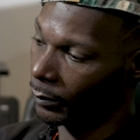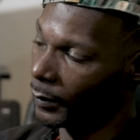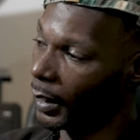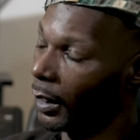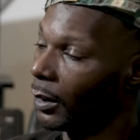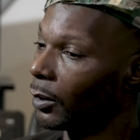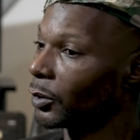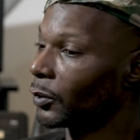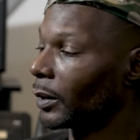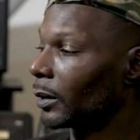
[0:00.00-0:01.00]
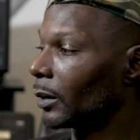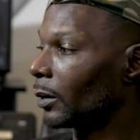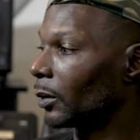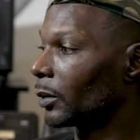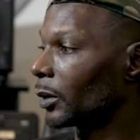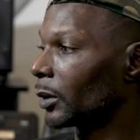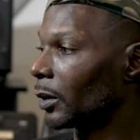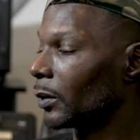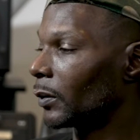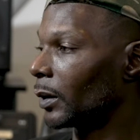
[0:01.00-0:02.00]
Yeah, he goes straight. He goes to
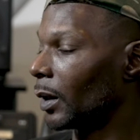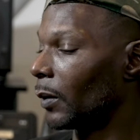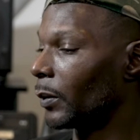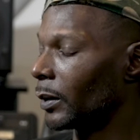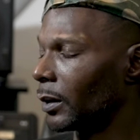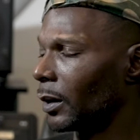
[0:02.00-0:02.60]
surgery. I went